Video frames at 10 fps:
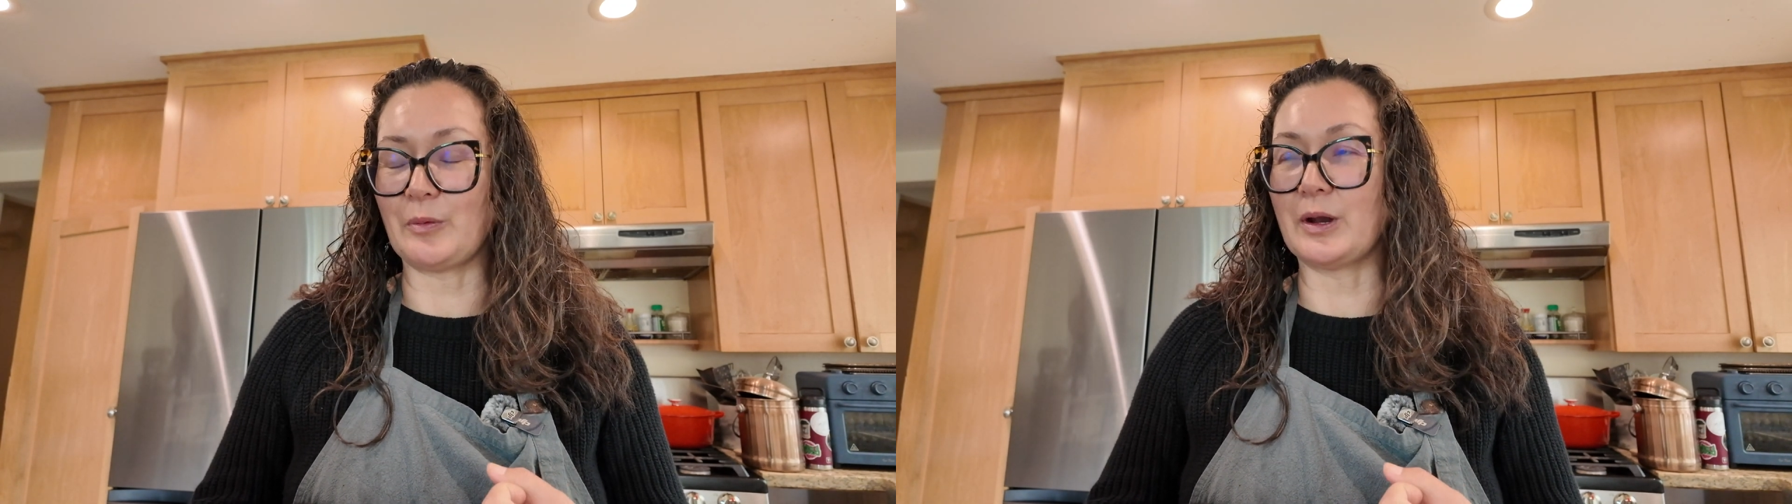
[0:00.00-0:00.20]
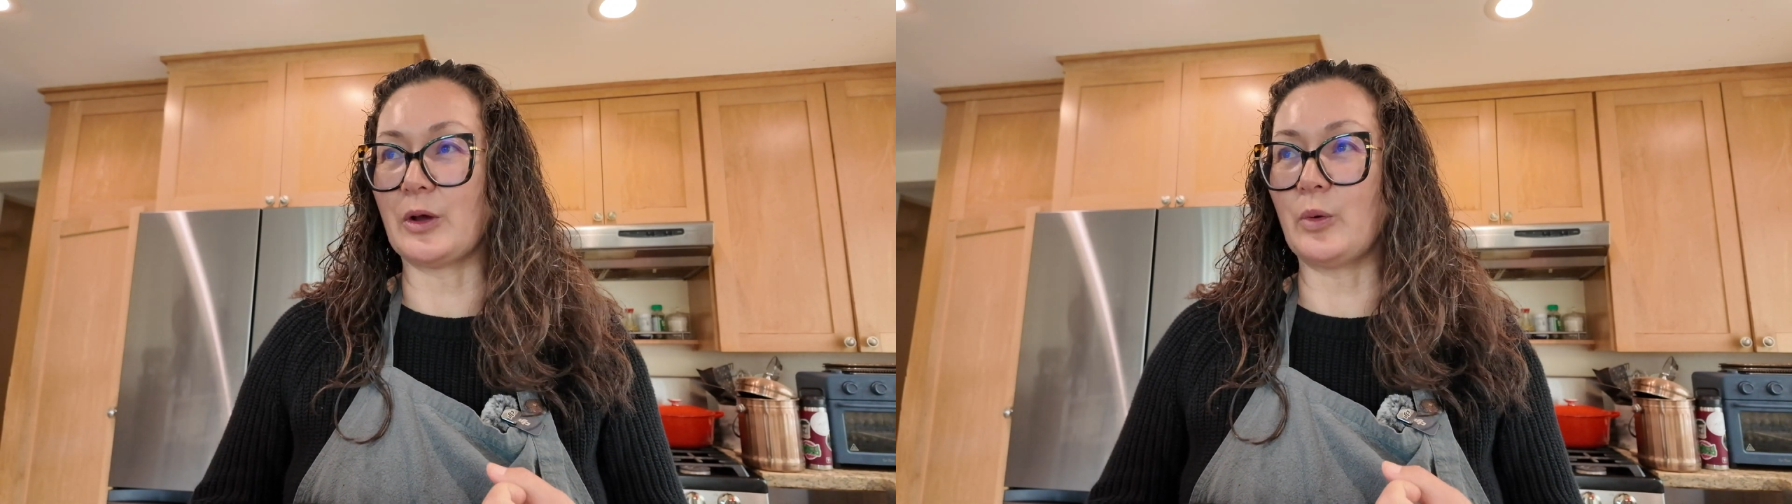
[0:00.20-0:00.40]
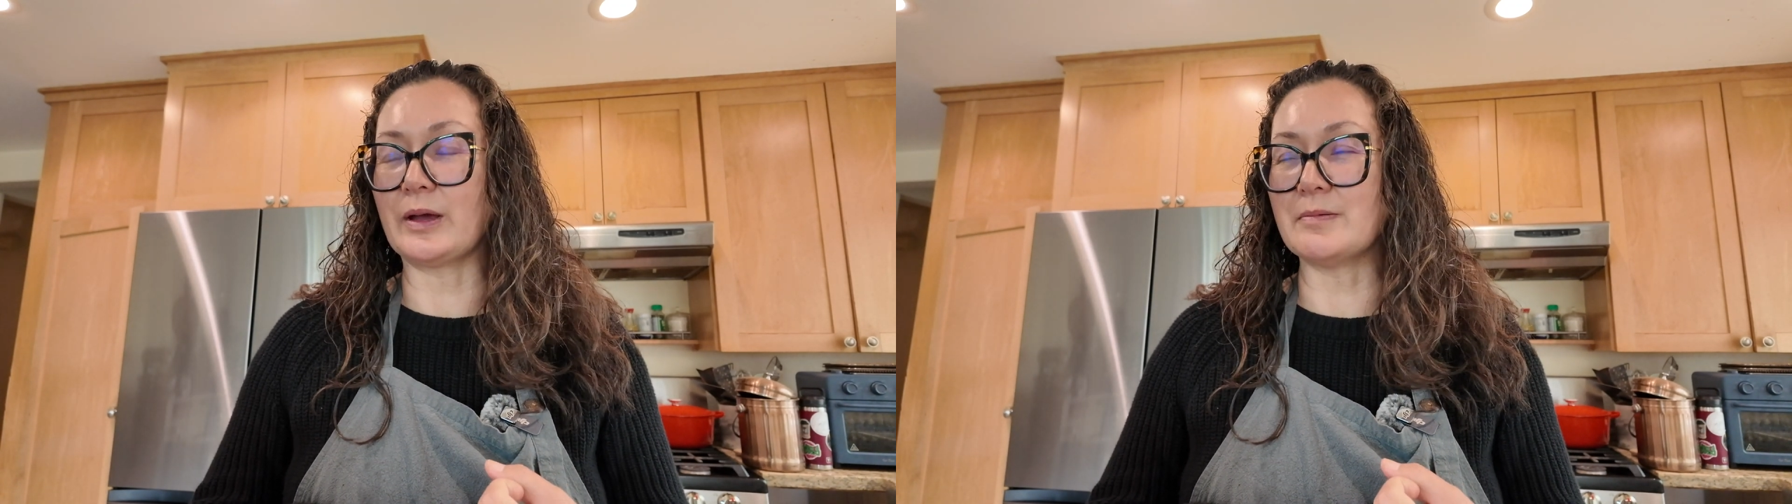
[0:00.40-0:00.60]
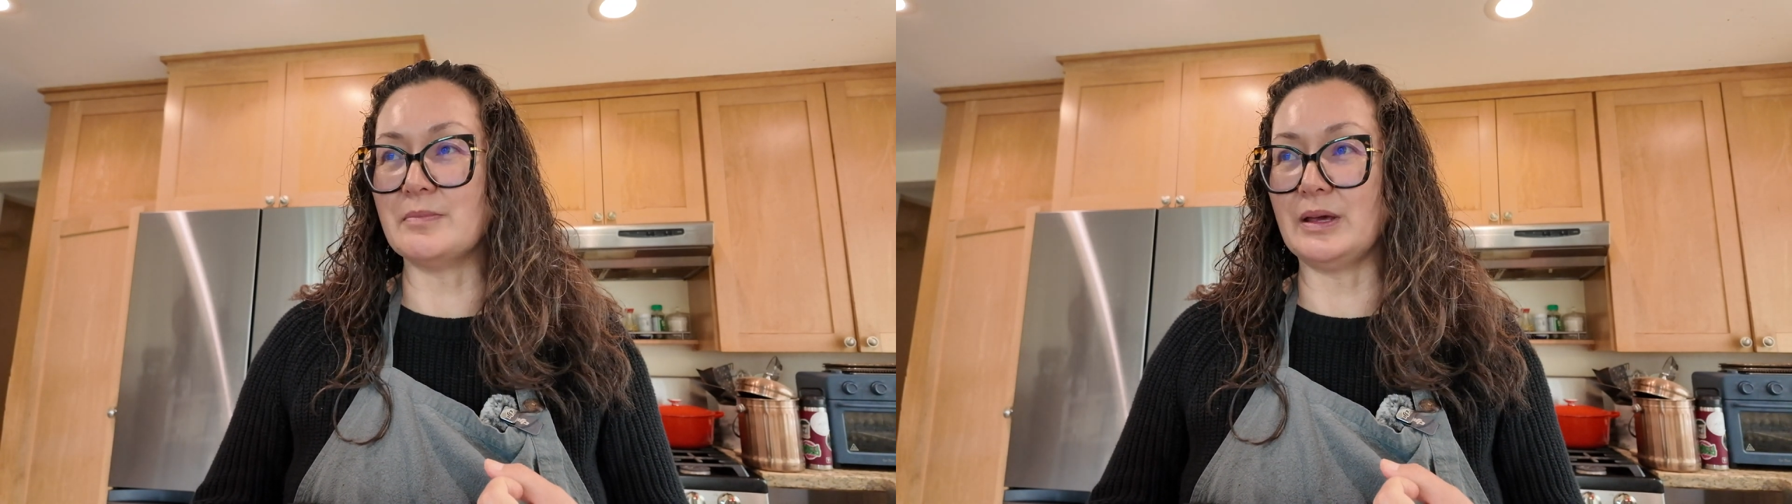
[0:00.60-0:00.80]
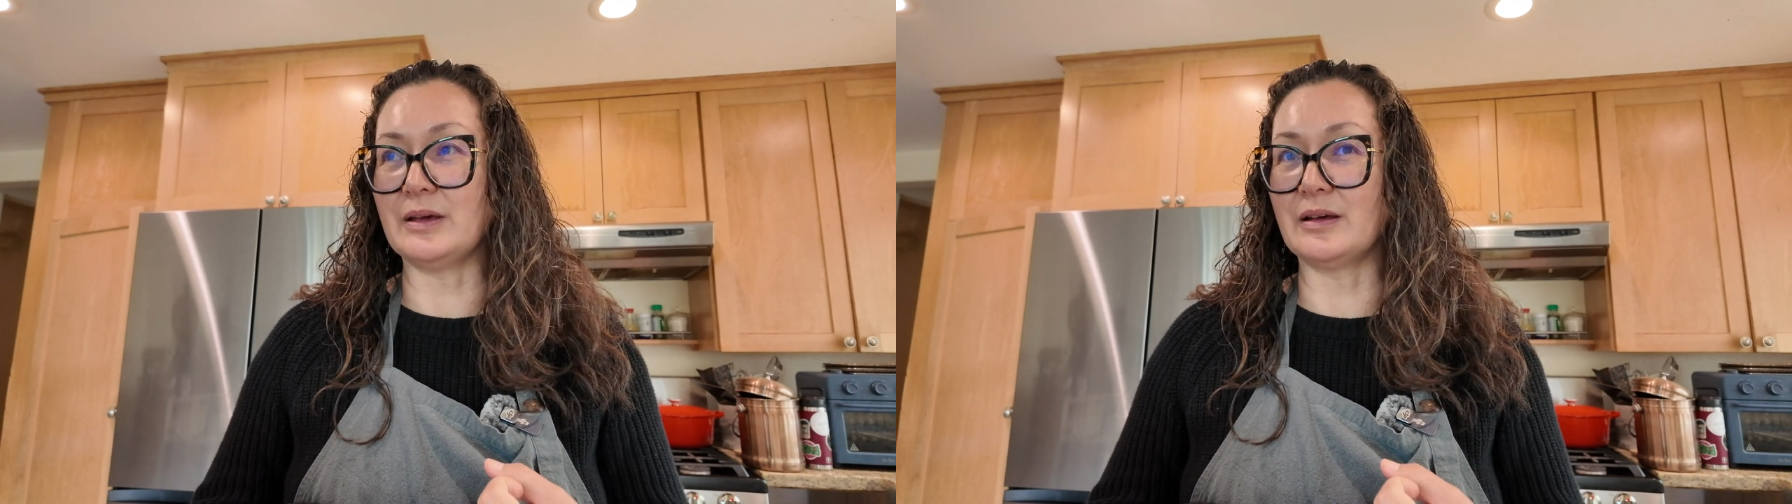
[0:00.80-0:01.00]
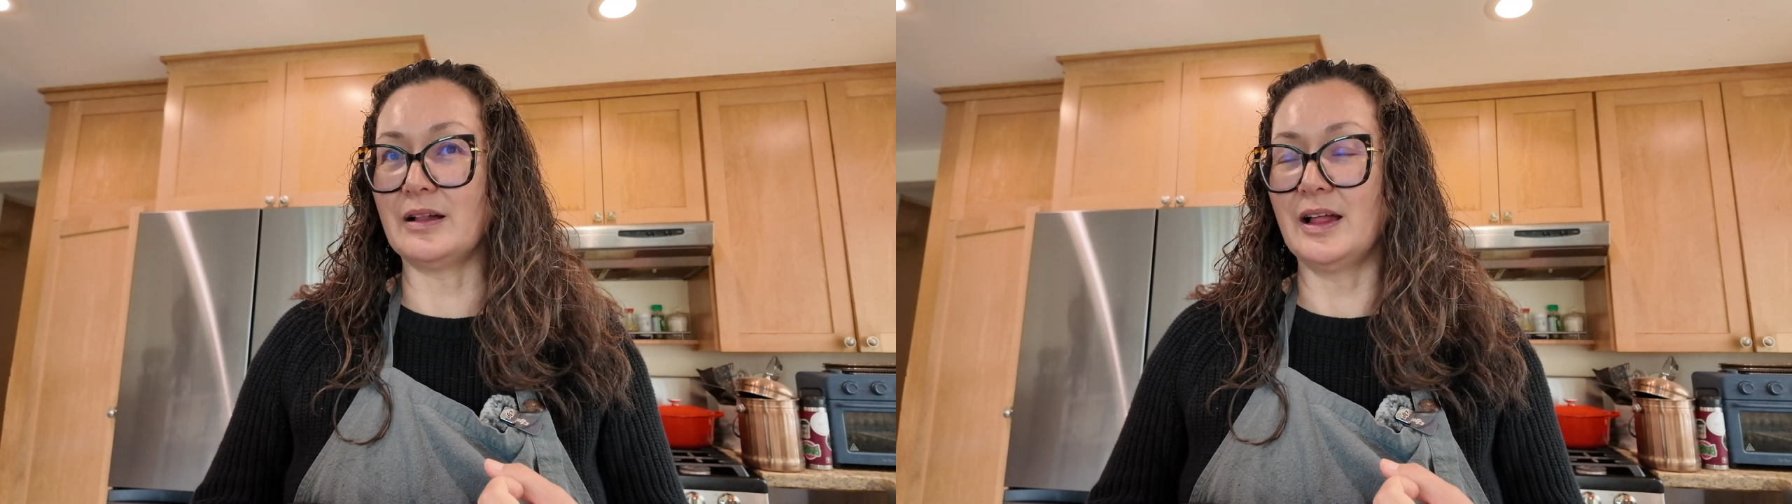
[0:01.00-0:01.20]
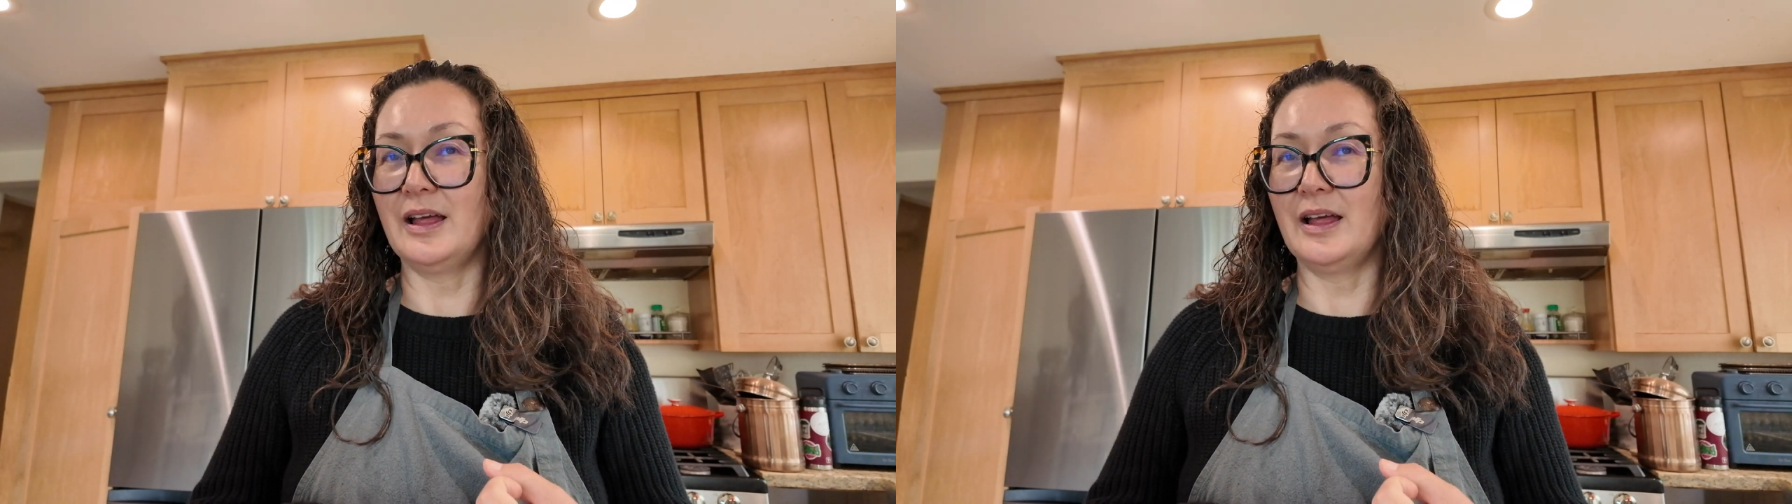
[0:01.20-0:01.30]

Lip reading: want a quick meal.